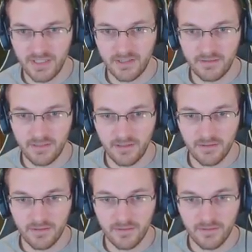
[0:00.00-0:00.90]
But is that?
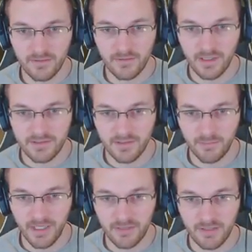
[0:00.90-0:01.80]
Oh, no, it's
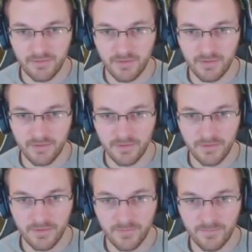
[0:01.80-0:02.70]
just a battle rifle.
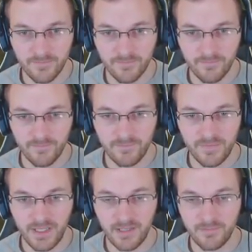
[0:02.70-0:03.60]

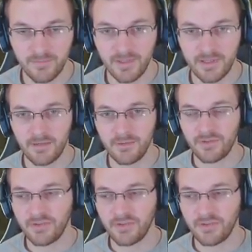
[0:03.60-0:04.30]
Damn, I thought it